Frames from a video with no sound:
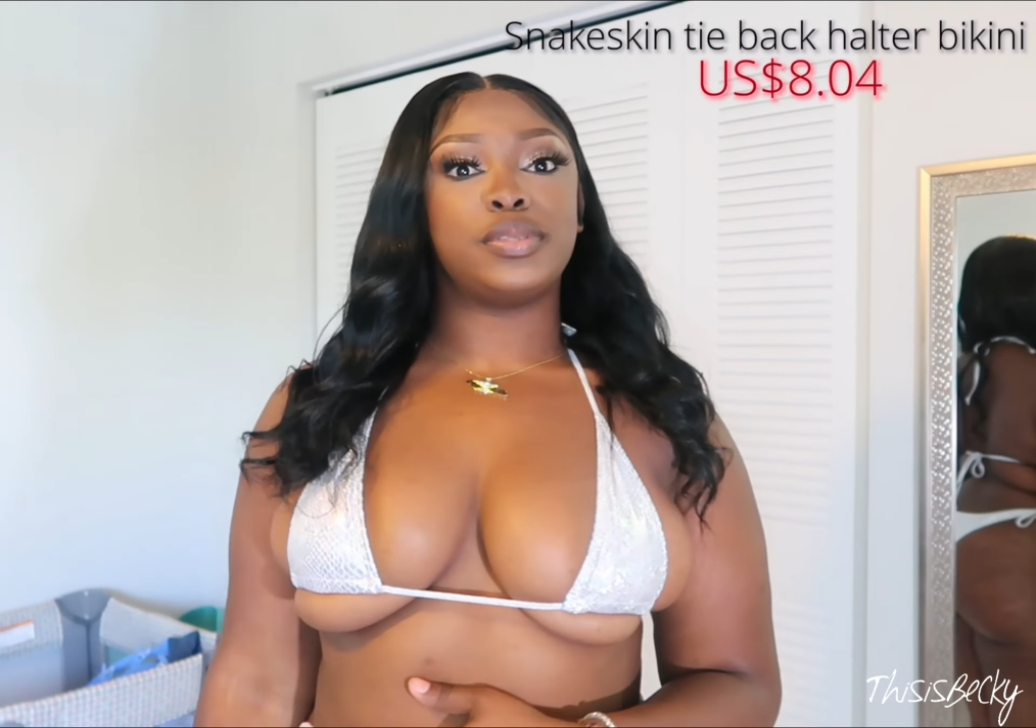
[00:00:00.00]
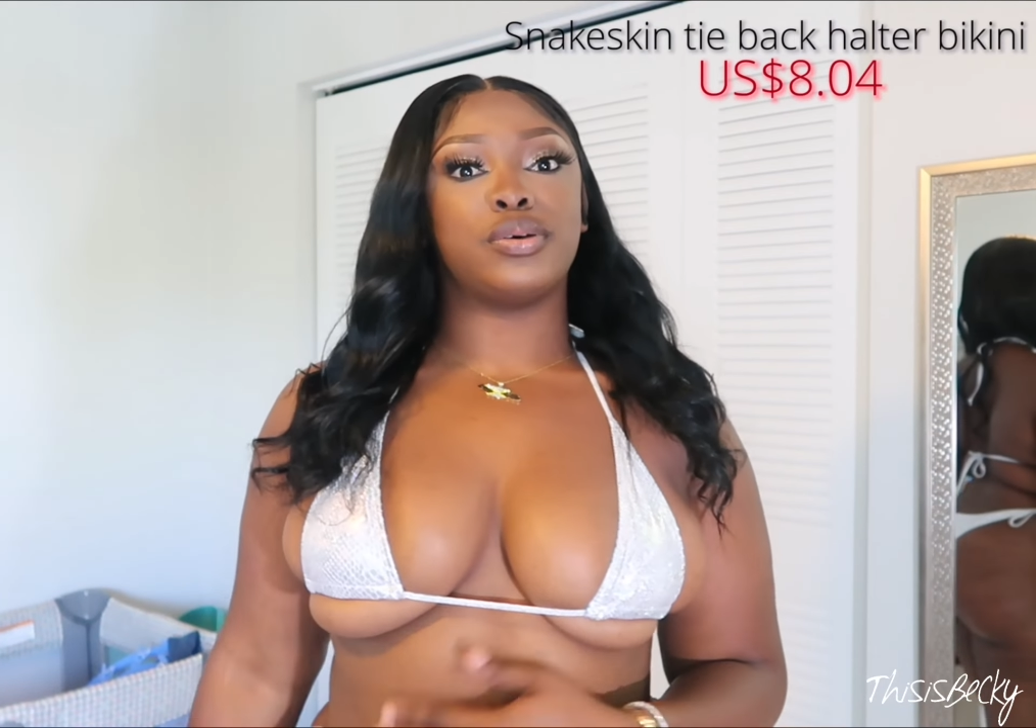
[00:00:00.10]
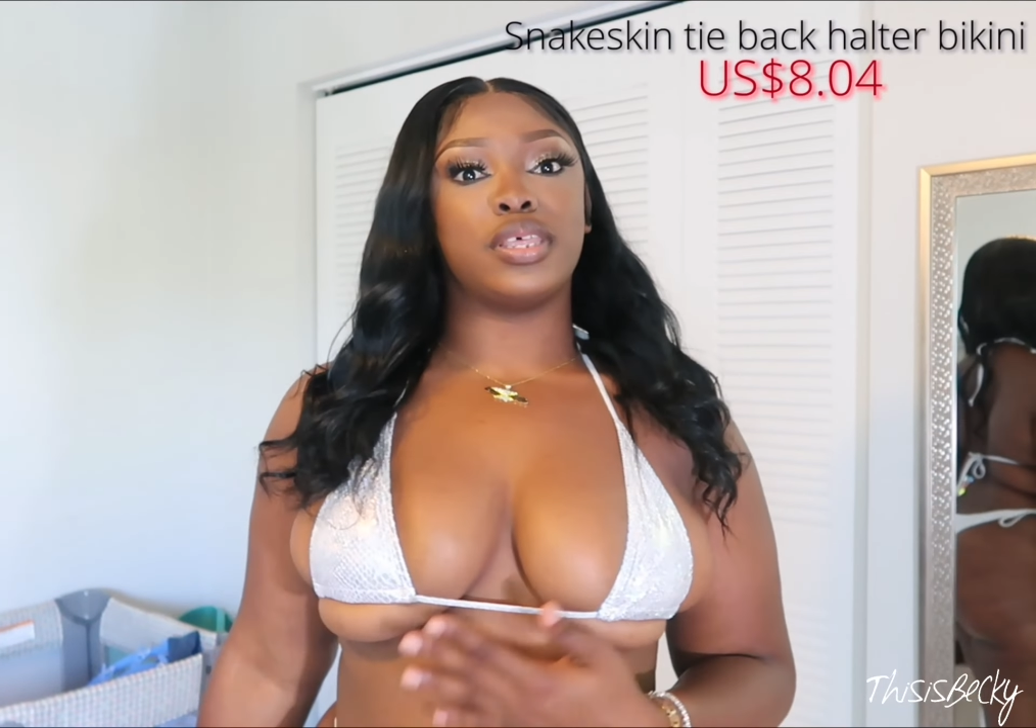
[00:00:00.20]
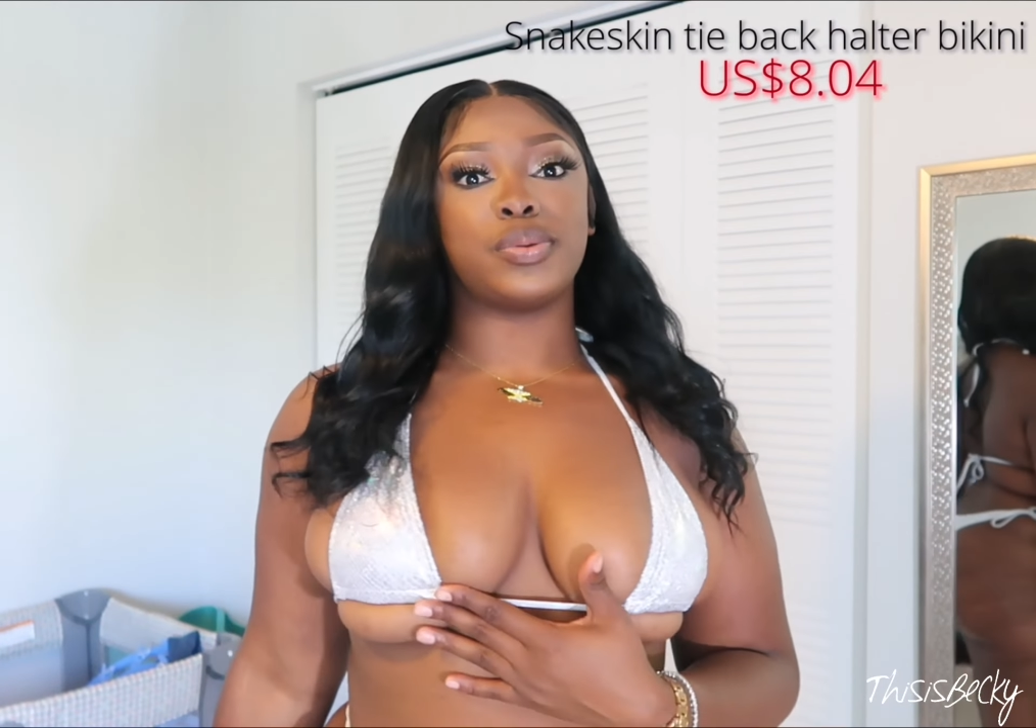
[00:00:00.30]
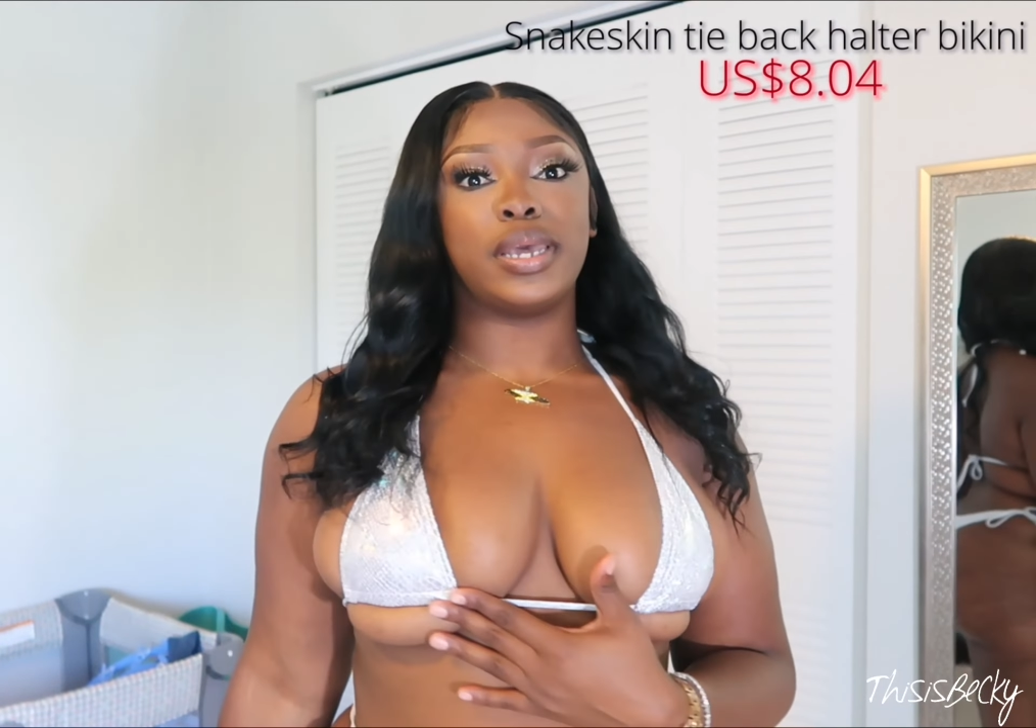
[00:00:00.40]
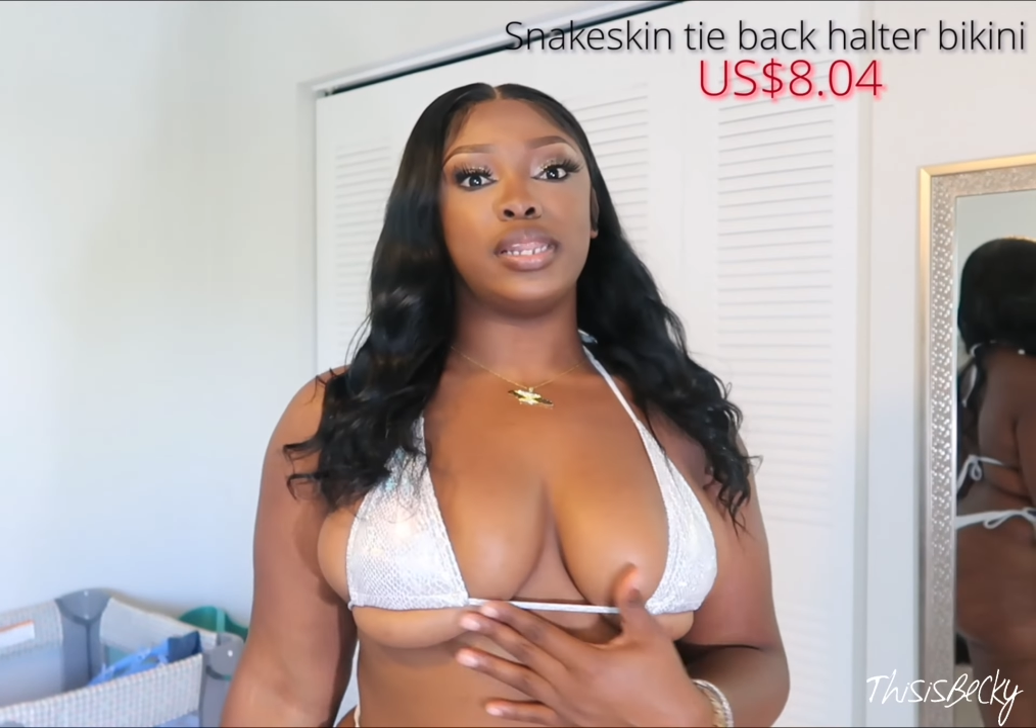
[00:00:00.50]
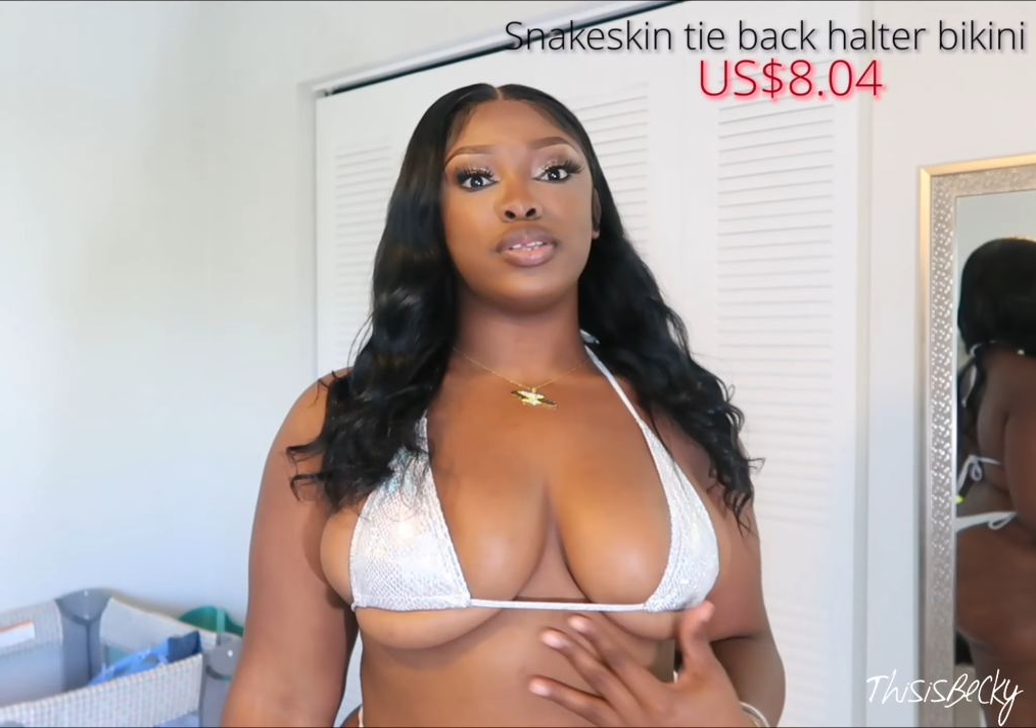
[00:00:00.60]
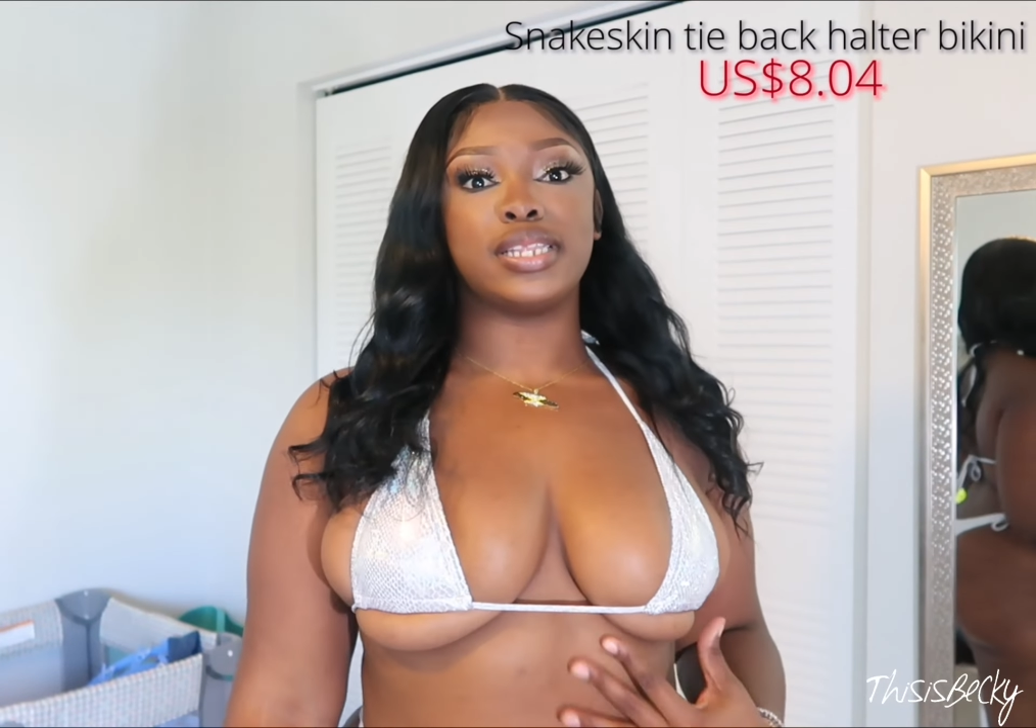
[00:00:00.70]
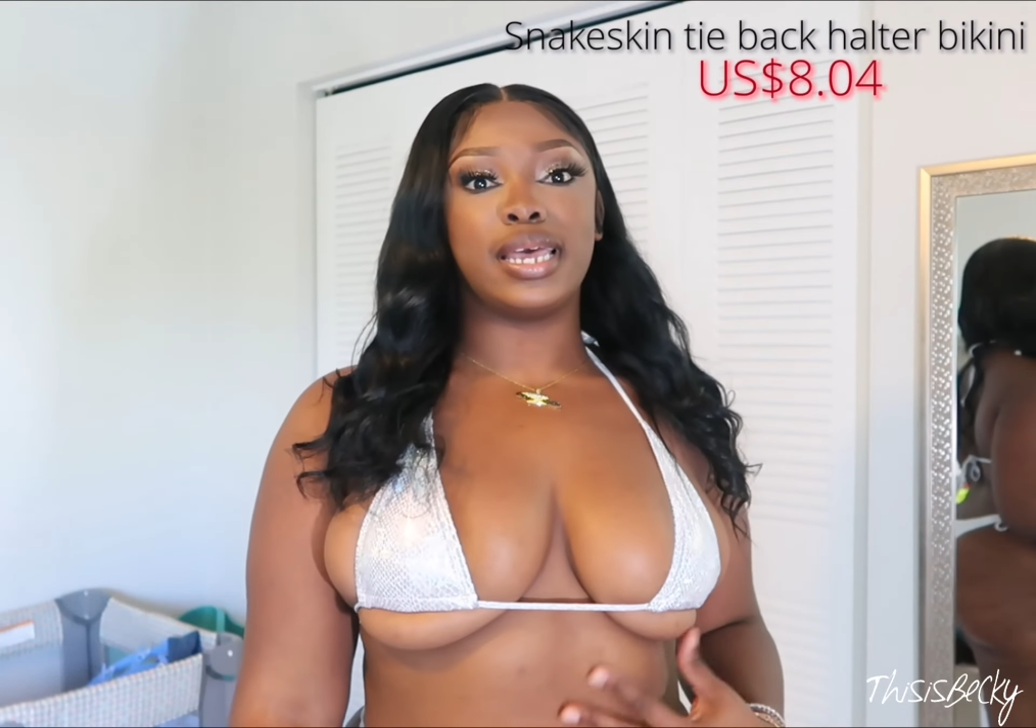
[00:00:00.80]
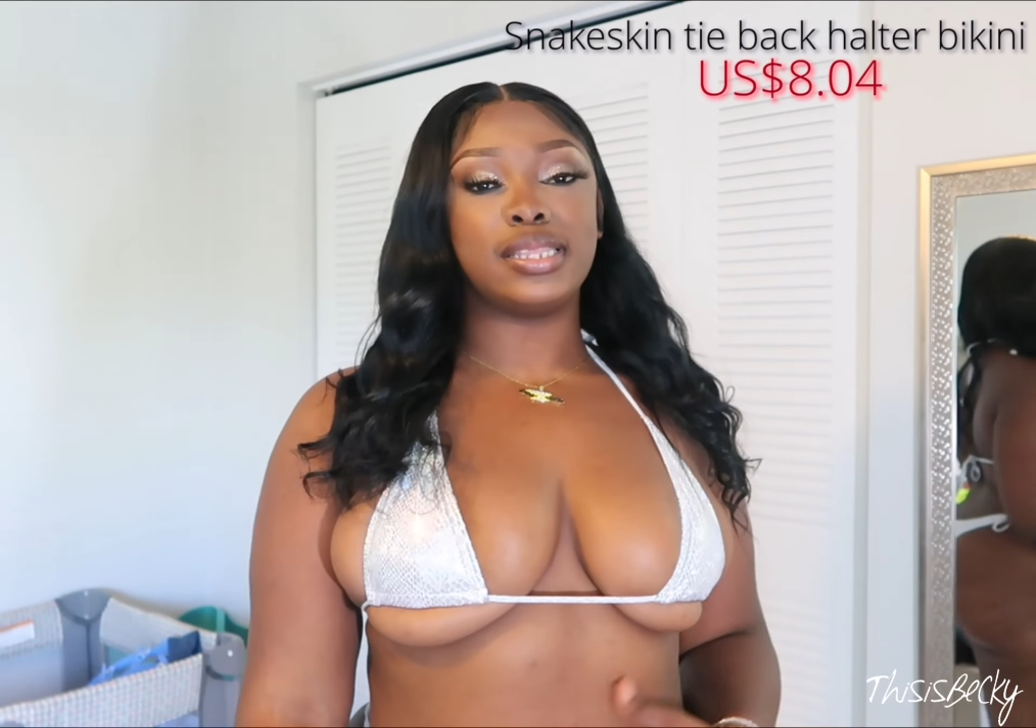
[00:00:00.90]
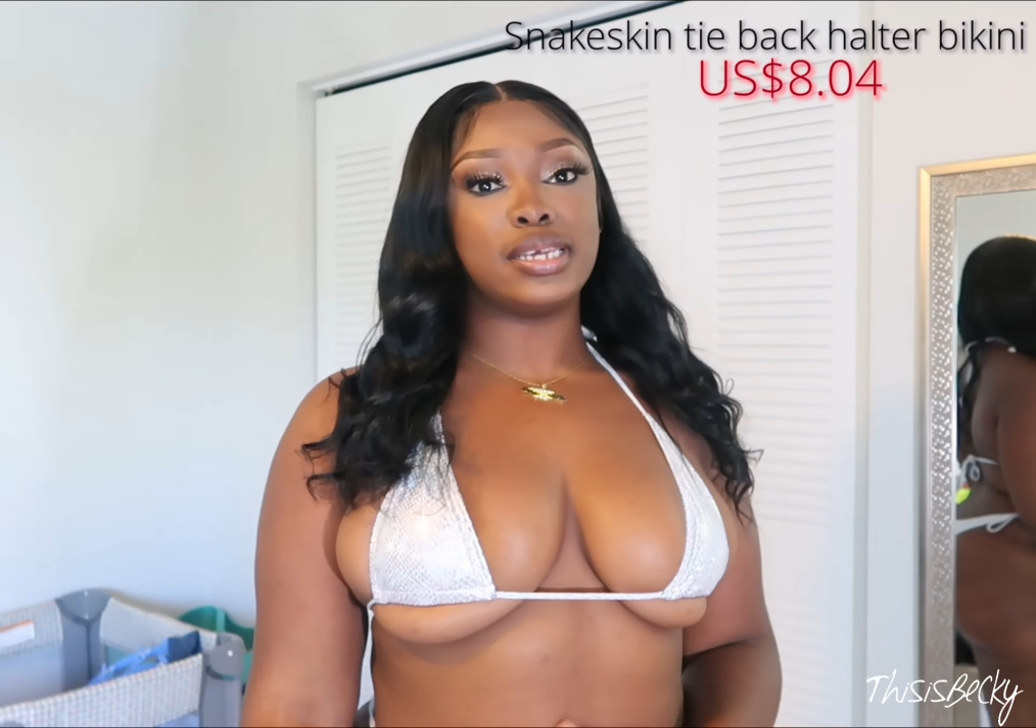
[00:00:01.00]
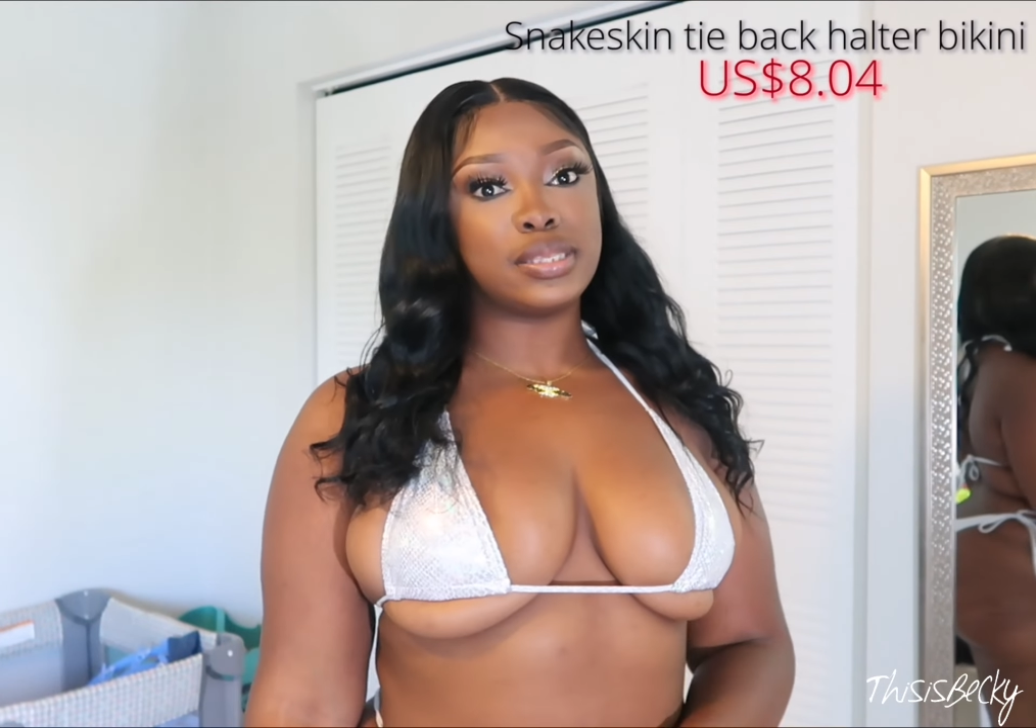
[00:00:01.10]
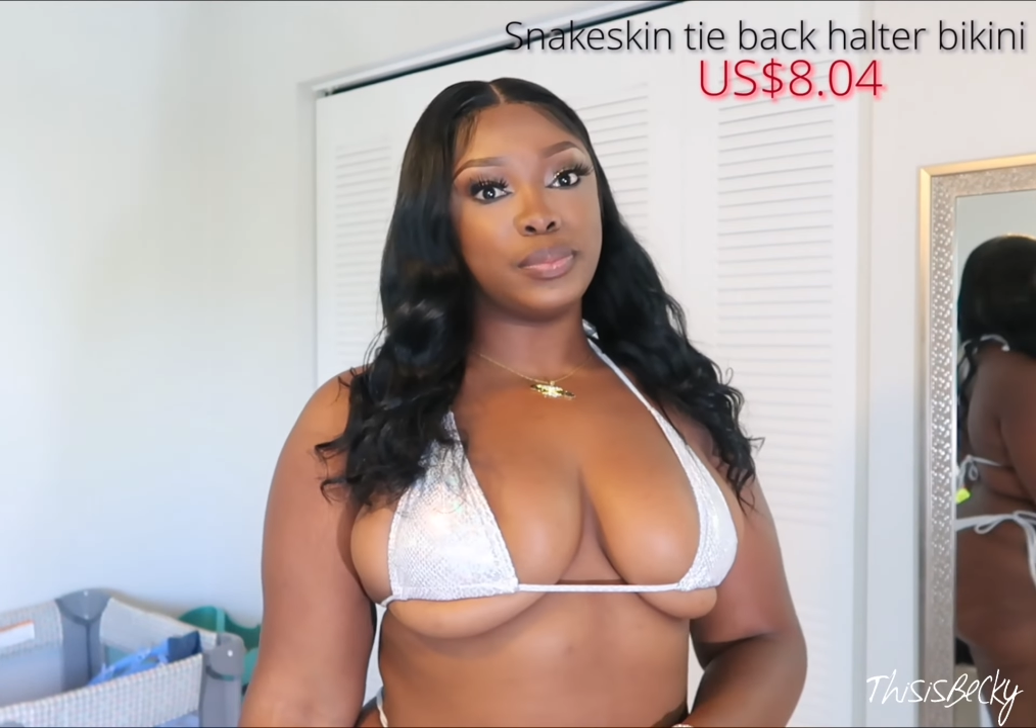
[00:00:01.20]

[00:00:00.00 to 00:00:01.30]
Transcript: so that's why it looks like this.